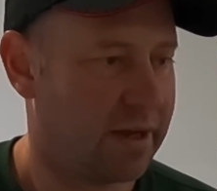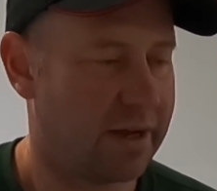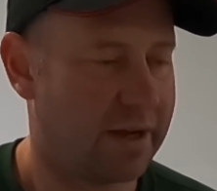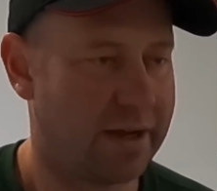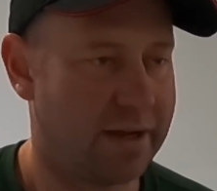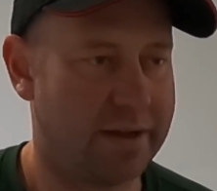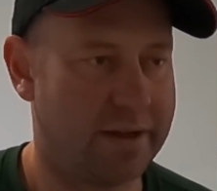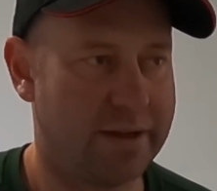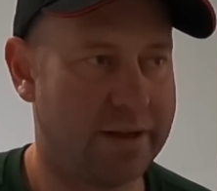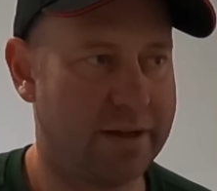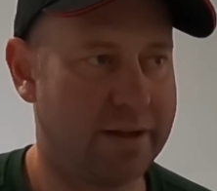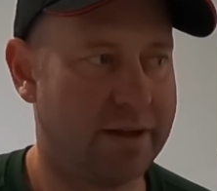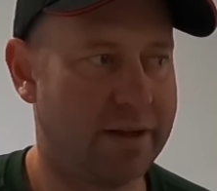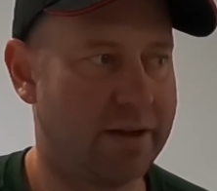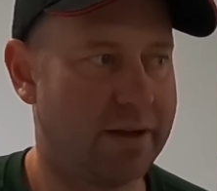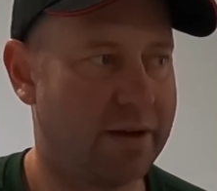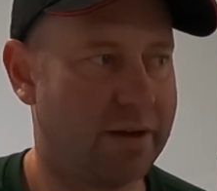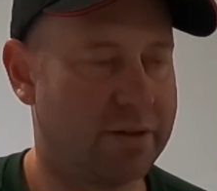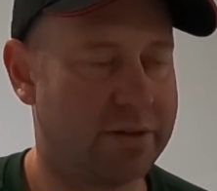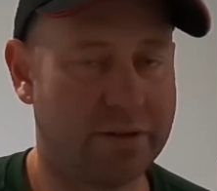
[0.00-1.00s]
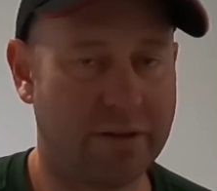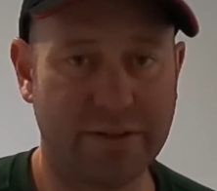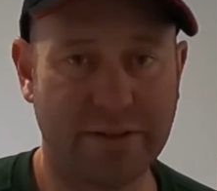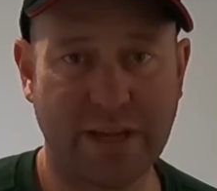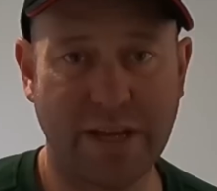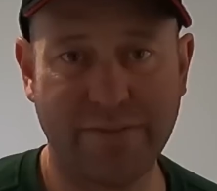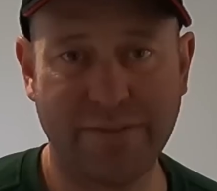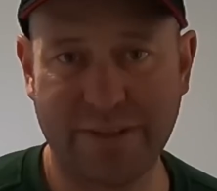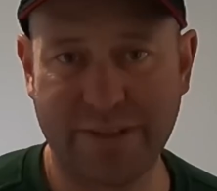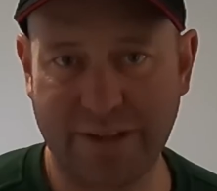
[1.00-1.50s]
I'd like
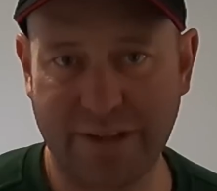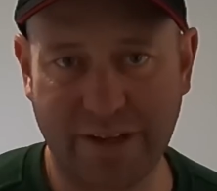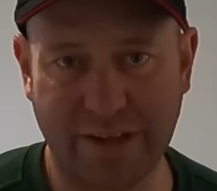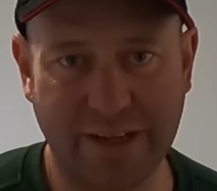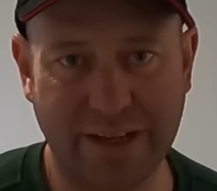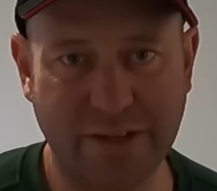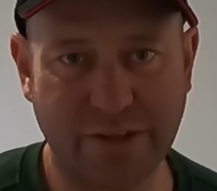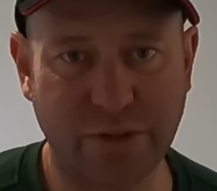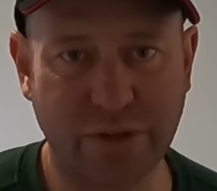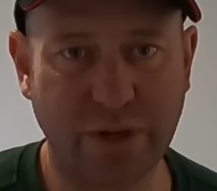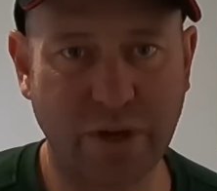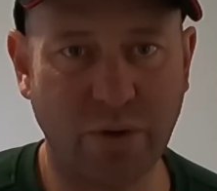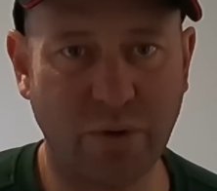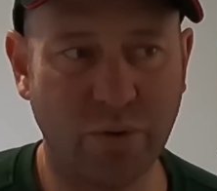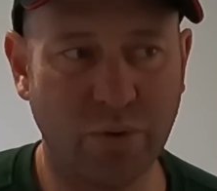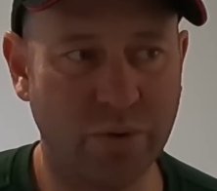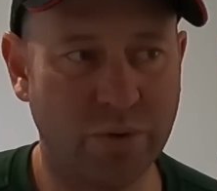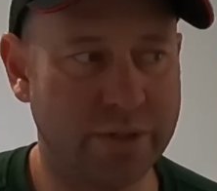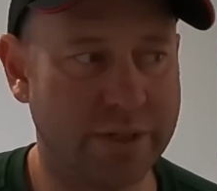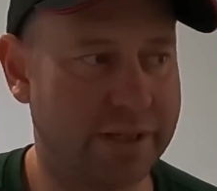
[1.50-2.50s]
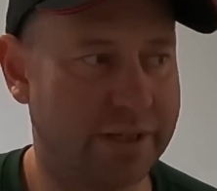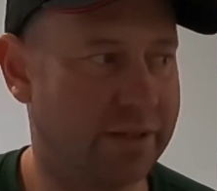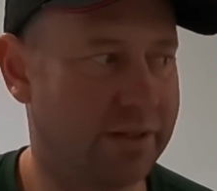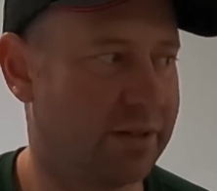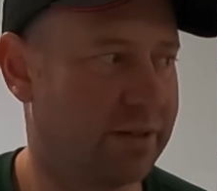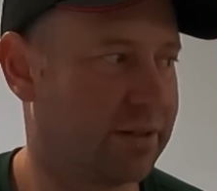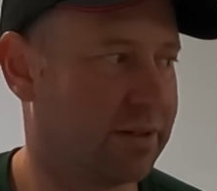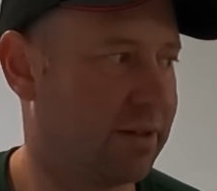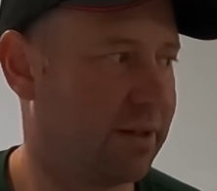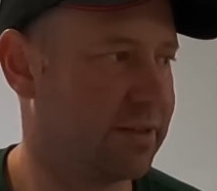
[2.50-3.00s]
to have an electric awning.
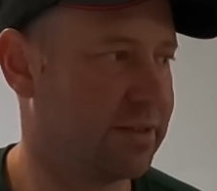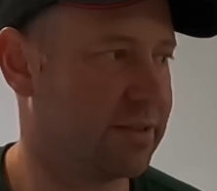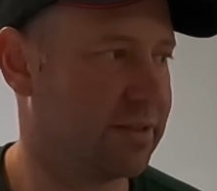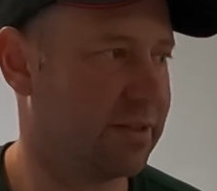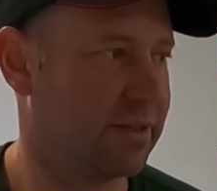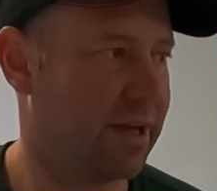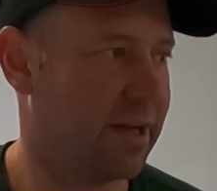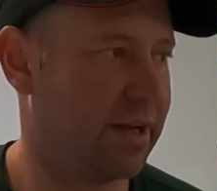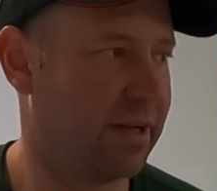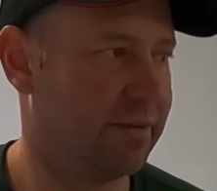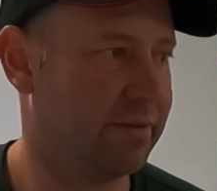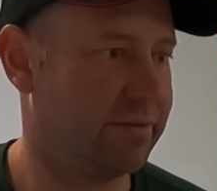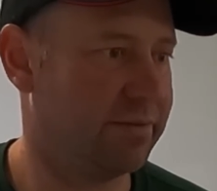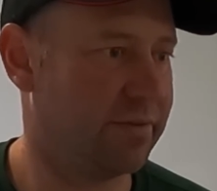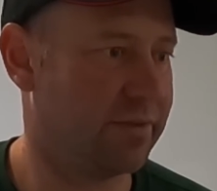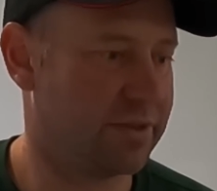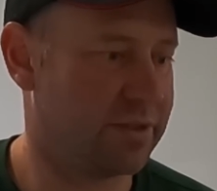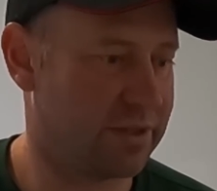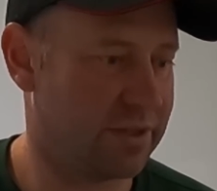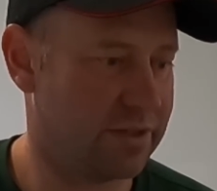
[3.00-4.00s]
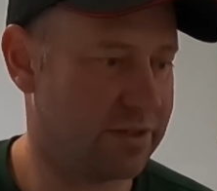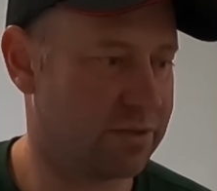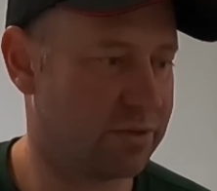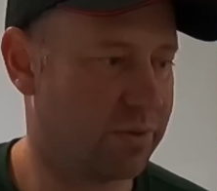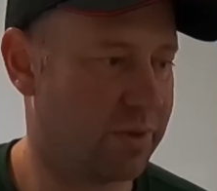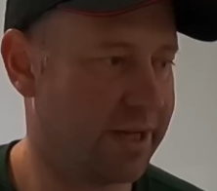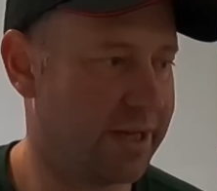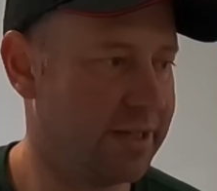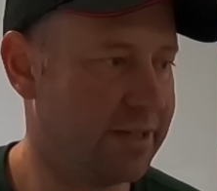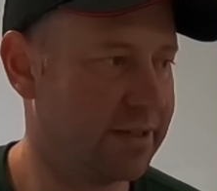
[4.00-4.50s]
I'd like to have a
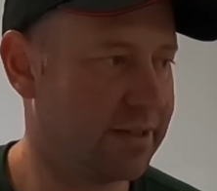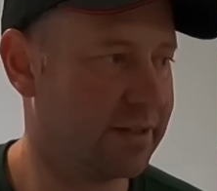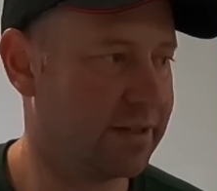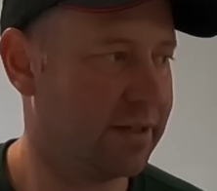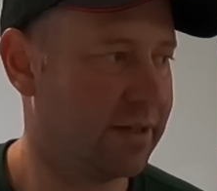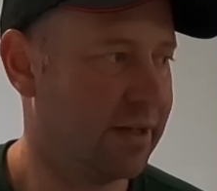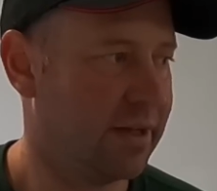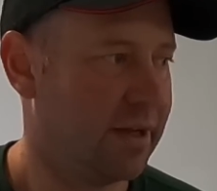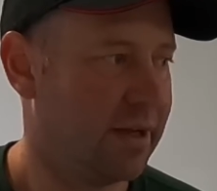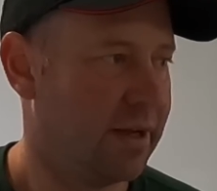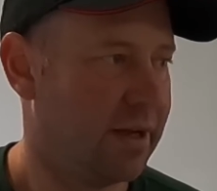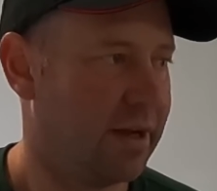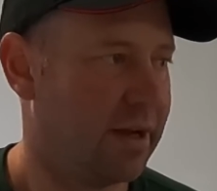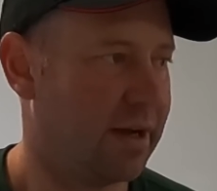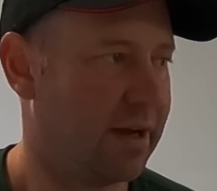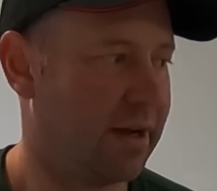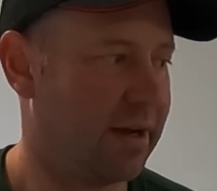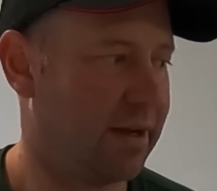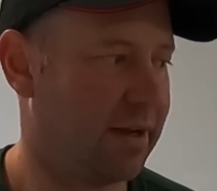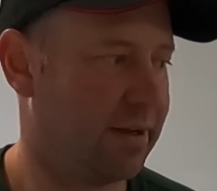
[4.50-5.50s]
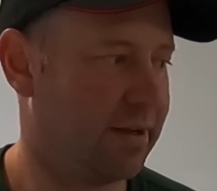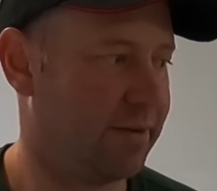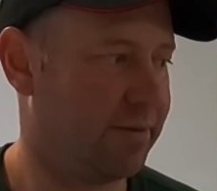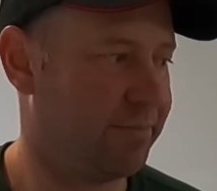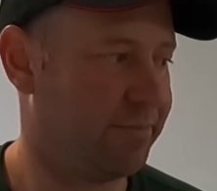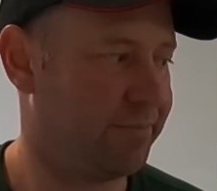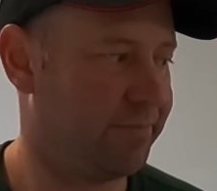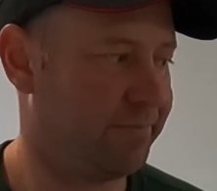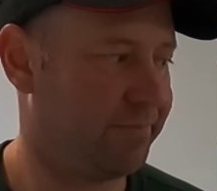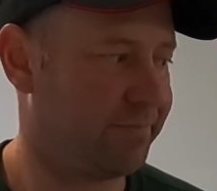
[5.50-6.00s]
diesel heater.
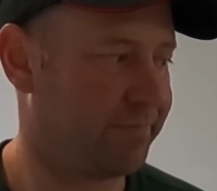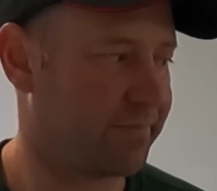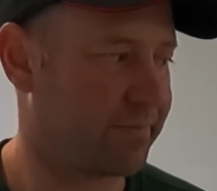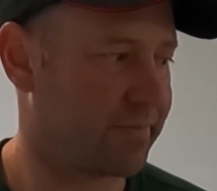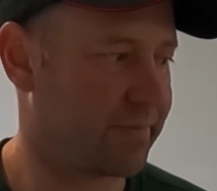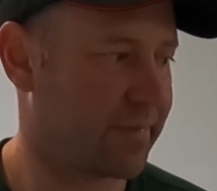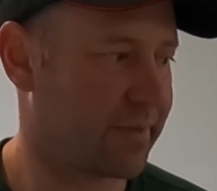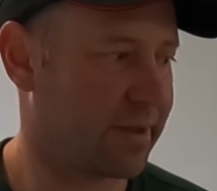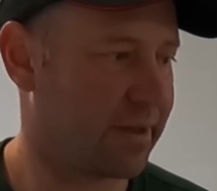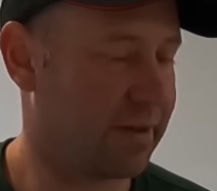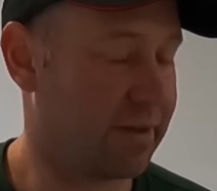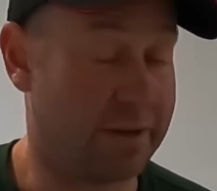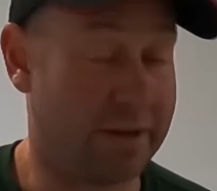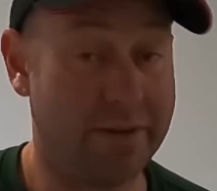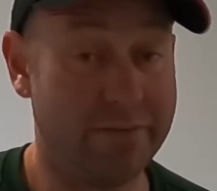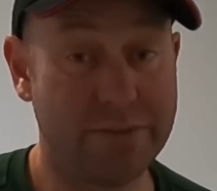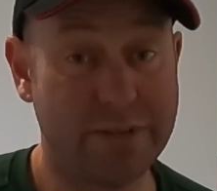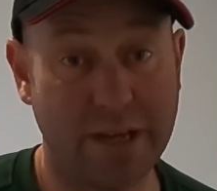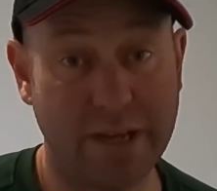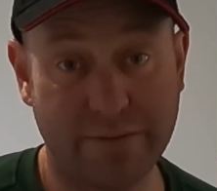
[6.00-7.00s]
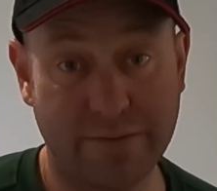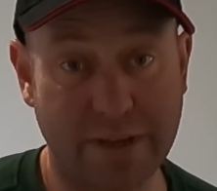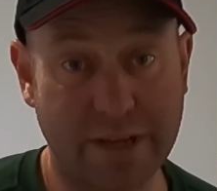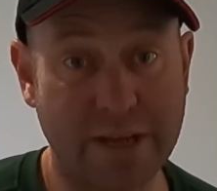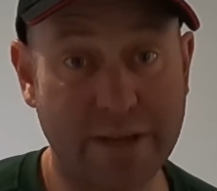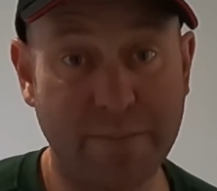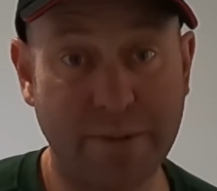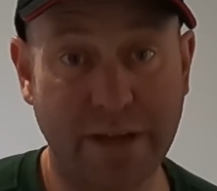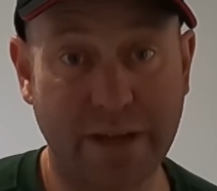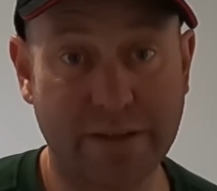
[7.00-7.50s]
I'd love to have
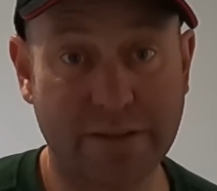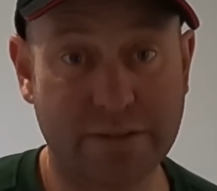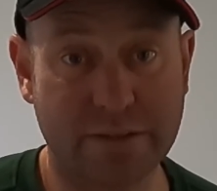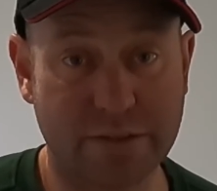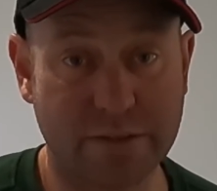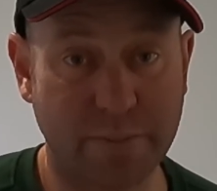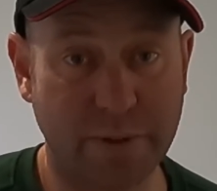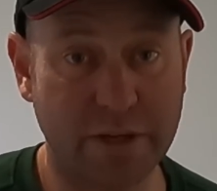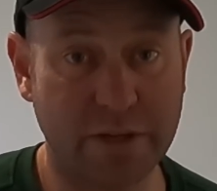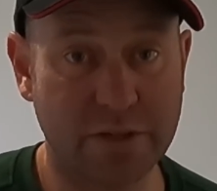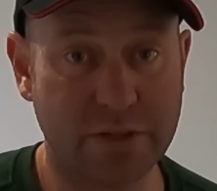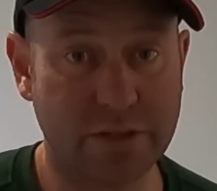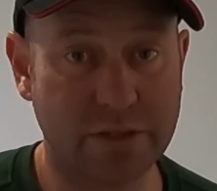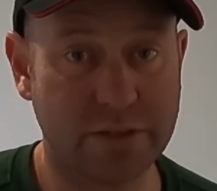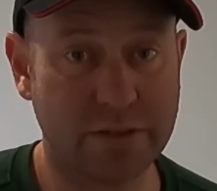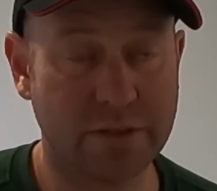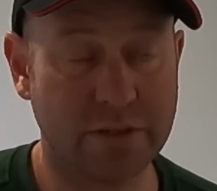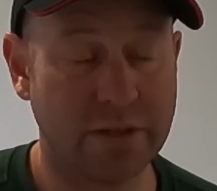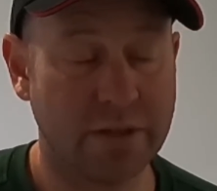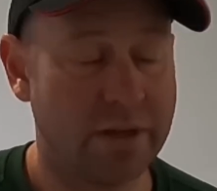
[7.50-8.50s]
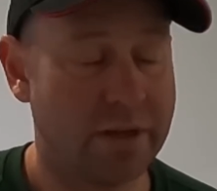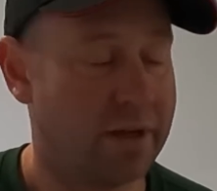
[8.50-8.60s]
airbag suspension.